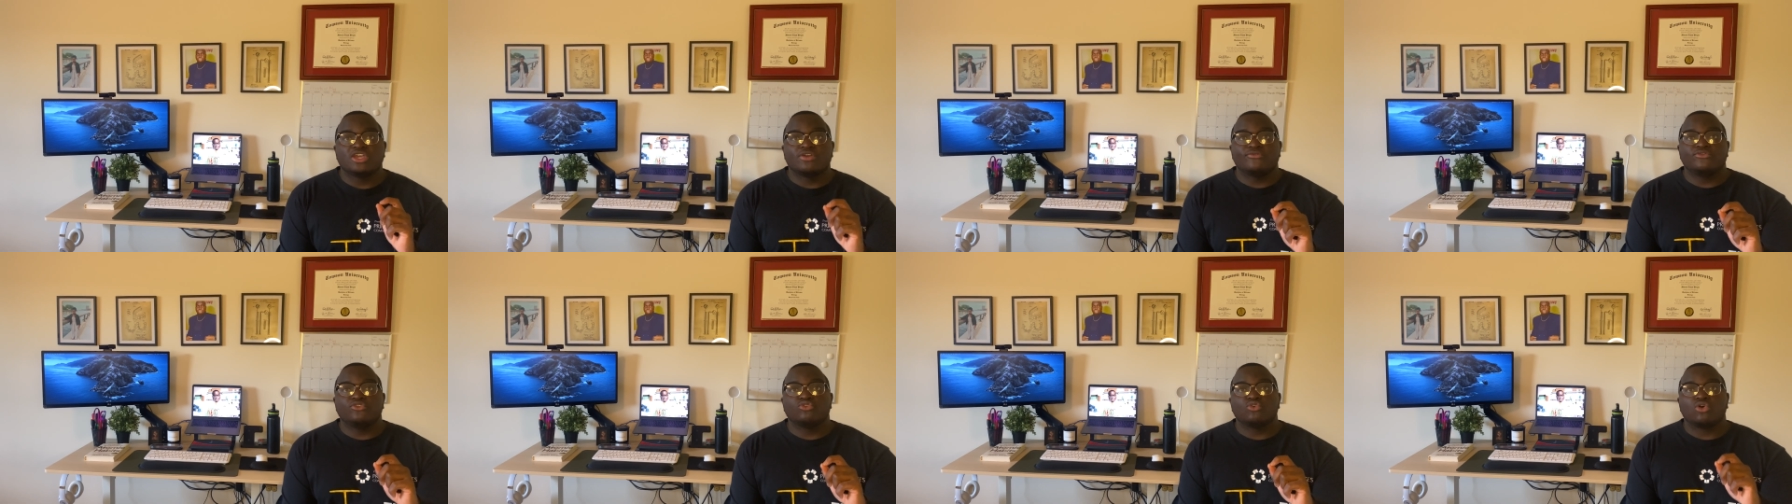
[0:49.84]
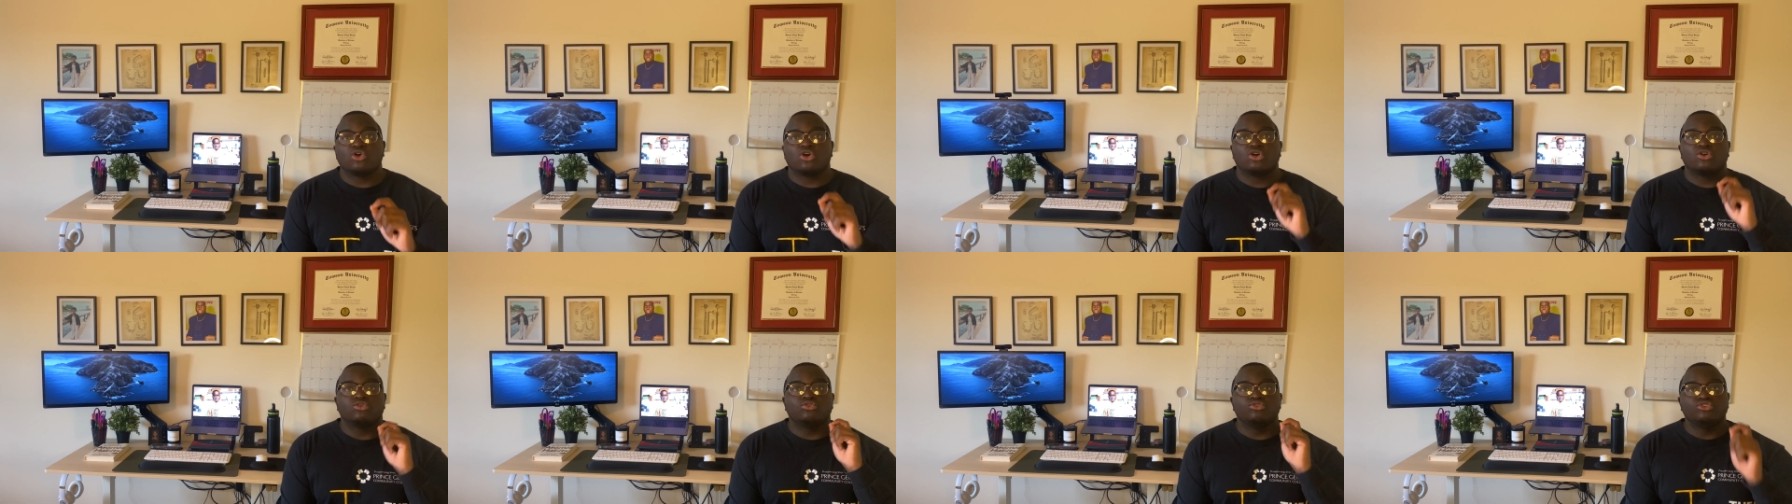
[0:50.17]
of you
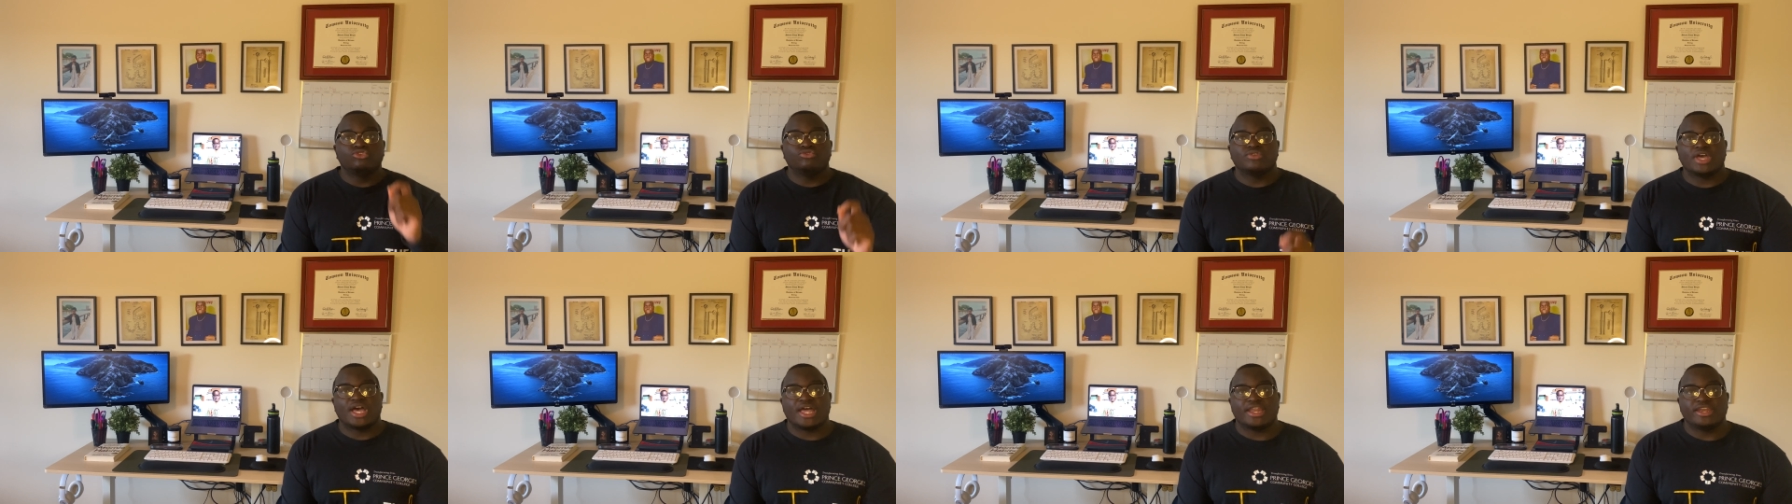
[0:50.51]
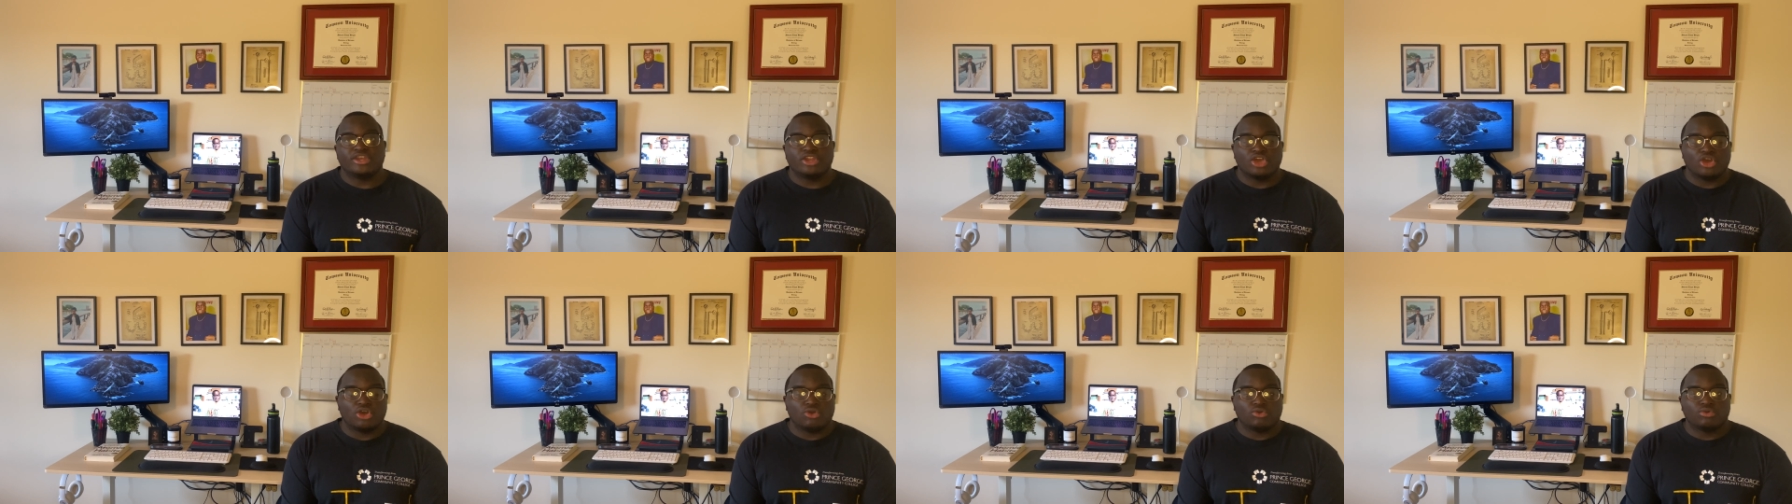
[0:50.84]
all who do not
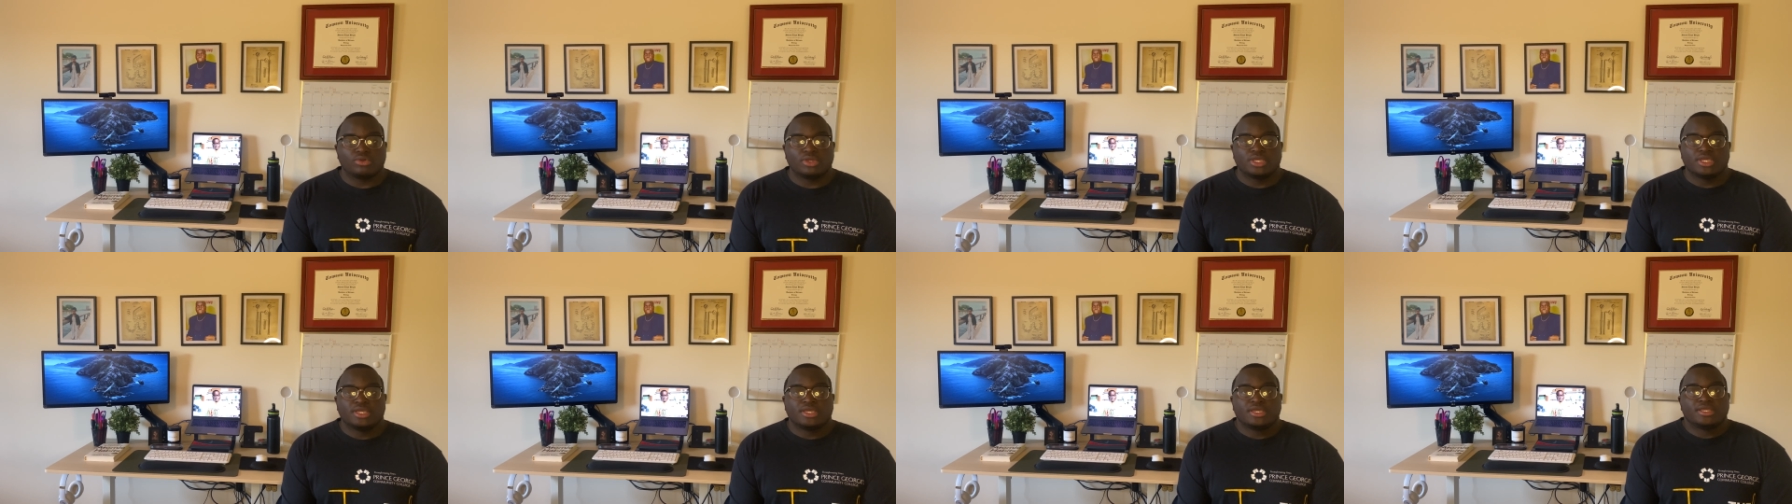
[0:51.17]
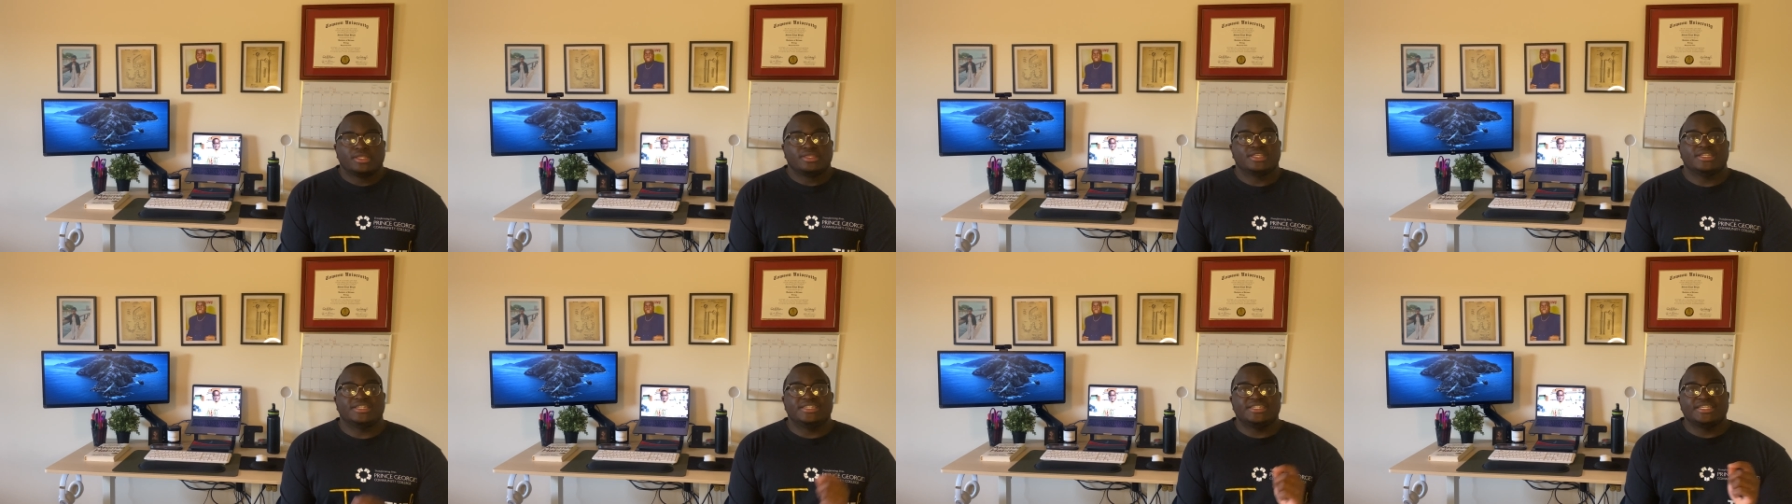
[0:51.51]
know,
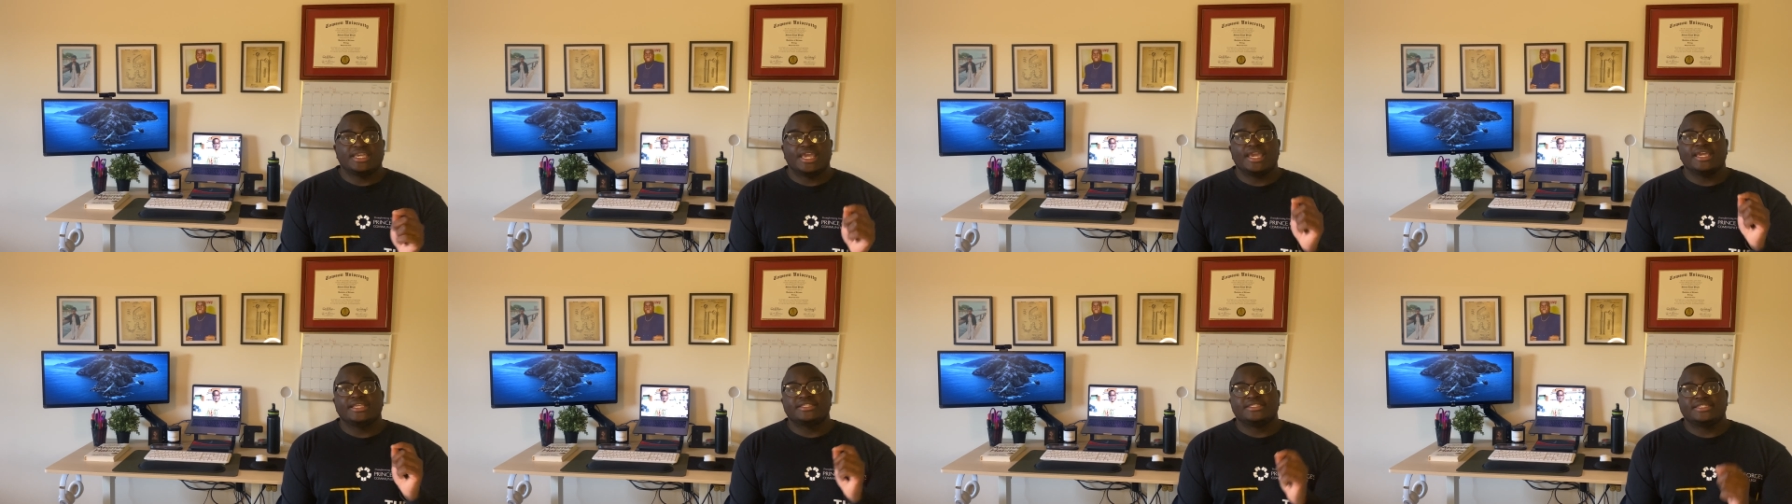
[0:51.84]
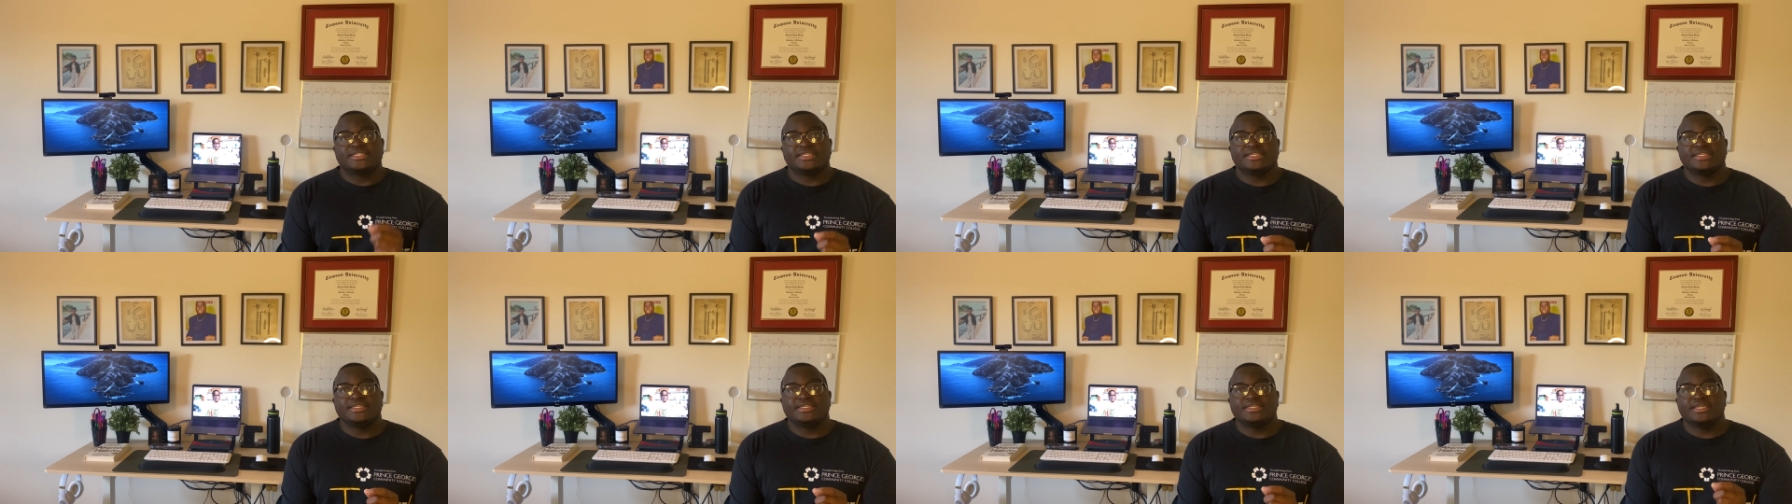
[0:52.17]
the D A
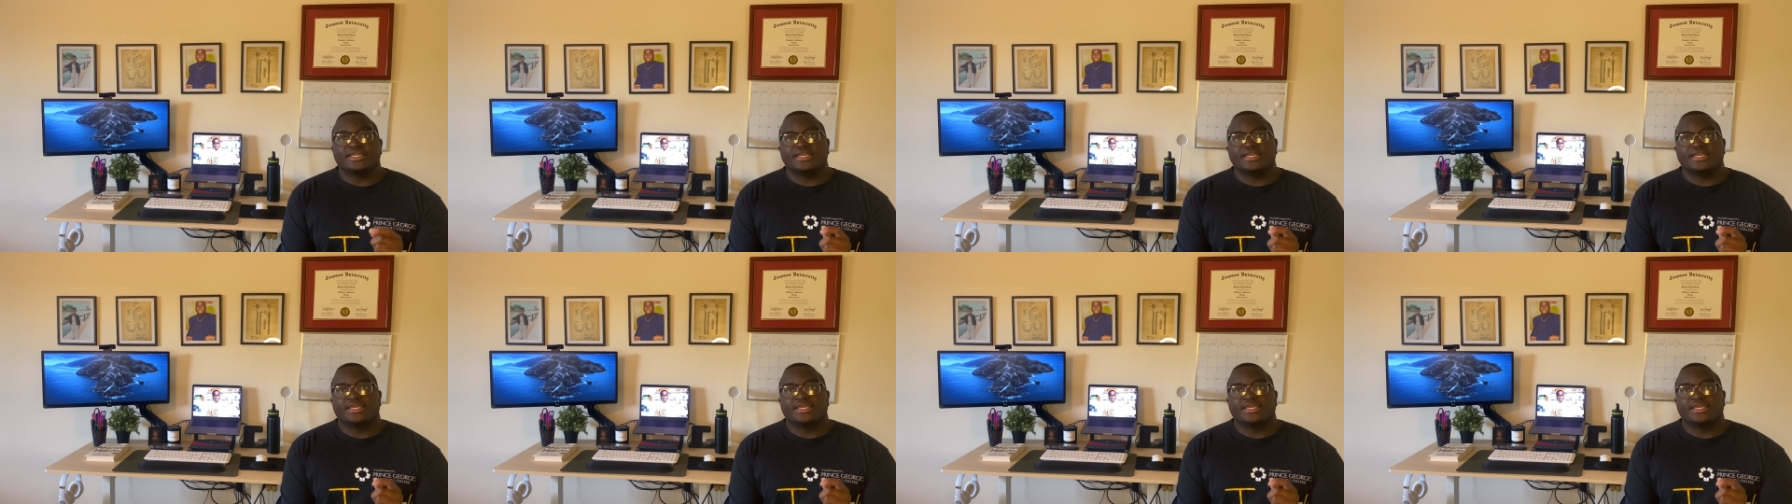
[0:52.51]
T